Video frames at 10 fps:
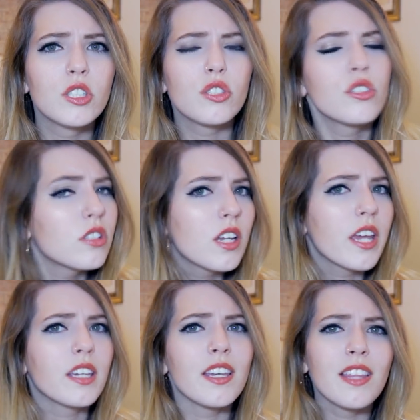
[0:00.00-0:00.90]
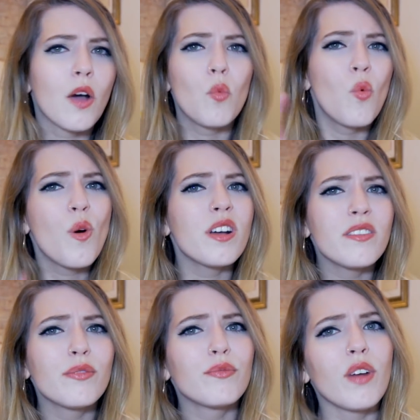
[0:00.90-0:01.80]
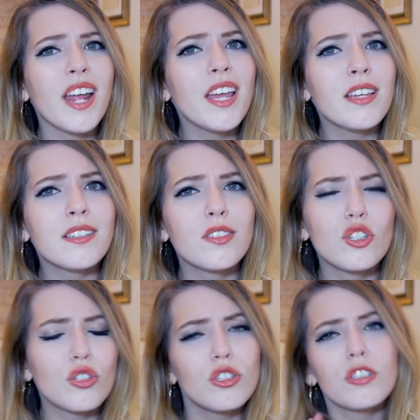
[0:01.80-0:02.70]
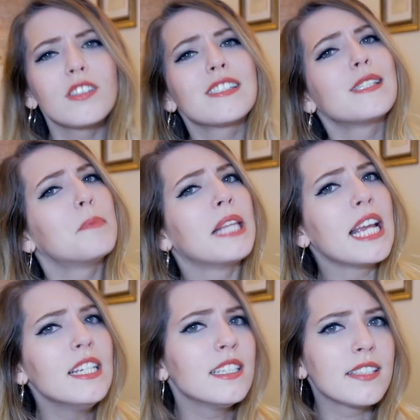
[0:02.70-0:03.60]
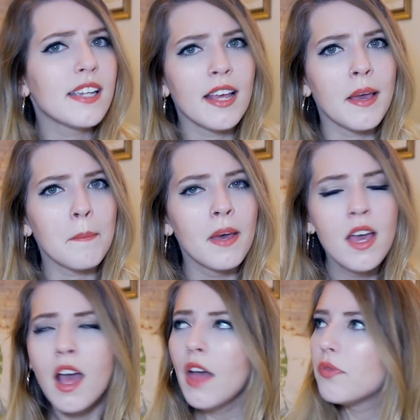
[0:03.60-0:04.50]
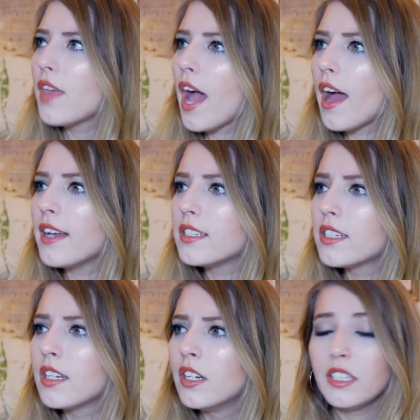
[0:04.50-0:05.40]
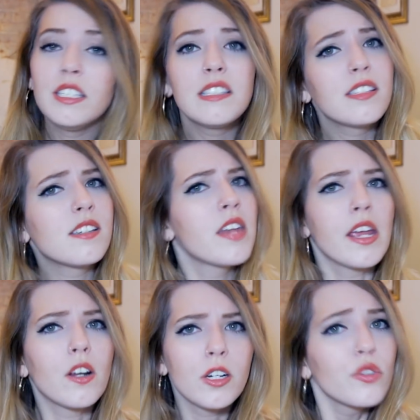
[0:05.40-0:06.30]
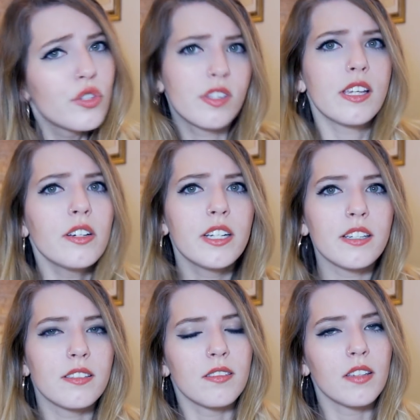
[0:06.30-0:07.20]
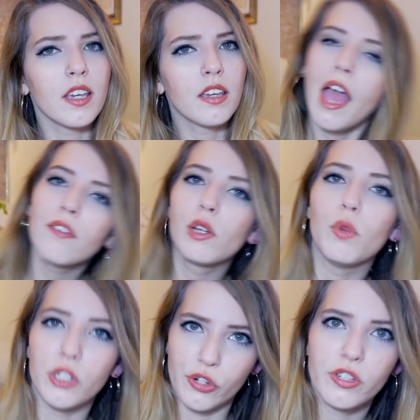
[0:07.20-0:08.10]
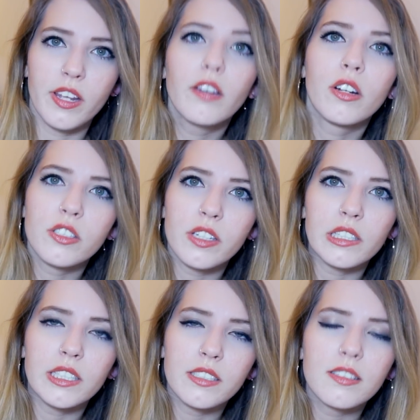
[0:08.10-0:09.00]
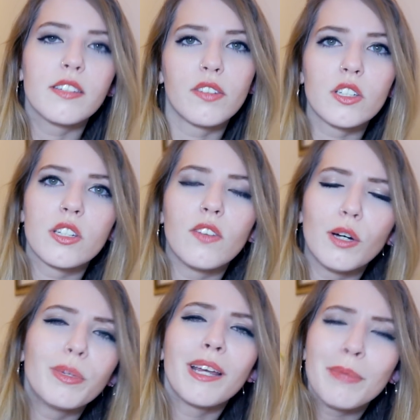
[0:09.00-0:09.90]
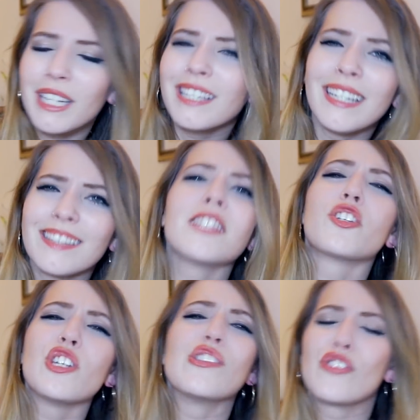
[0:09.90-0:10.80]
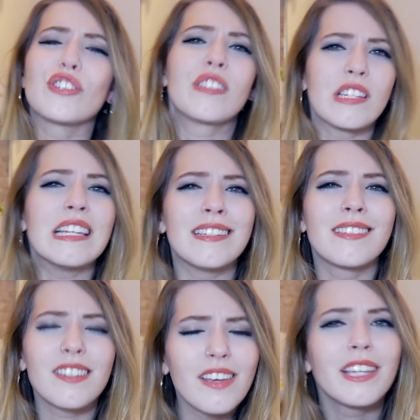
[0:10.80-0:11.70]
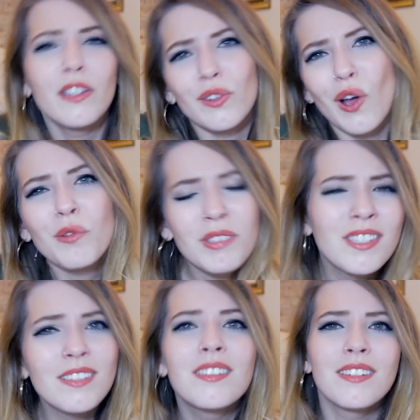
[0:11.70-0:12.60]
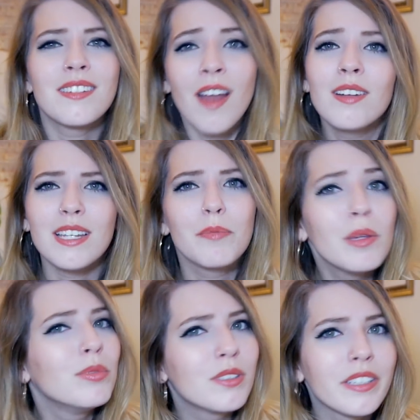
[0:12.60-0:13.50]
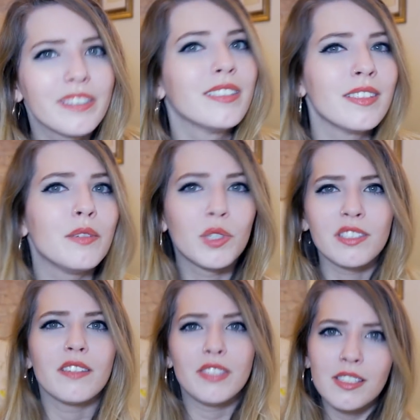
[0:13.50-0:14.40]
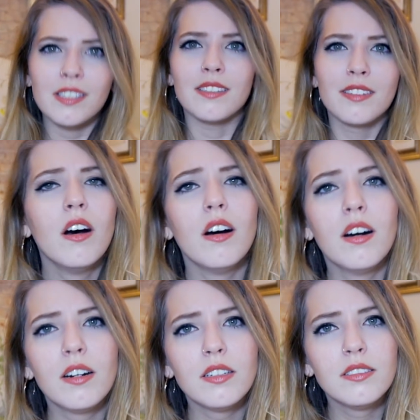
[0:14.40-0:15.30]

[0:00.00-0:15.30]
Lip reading: She's just like, in that one phrase, she's just explaining to him that he needs to take her seriously. Everyone should take her seriously, first of all. But I mean, I get that she's just seized. Like, you know, it's easy to just not take people seriously once they've seized. Oh,